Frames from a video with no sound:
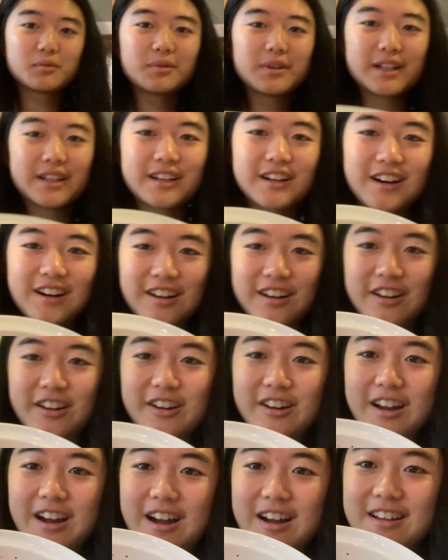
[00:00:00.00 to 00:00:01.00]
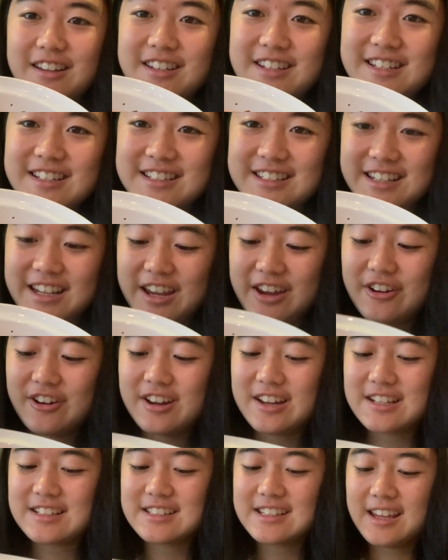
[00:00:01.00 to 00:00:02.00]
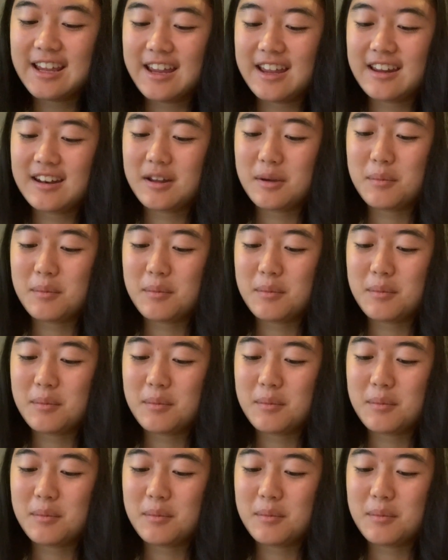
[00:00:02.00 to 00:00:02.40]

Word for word: We got our onions, carrots, and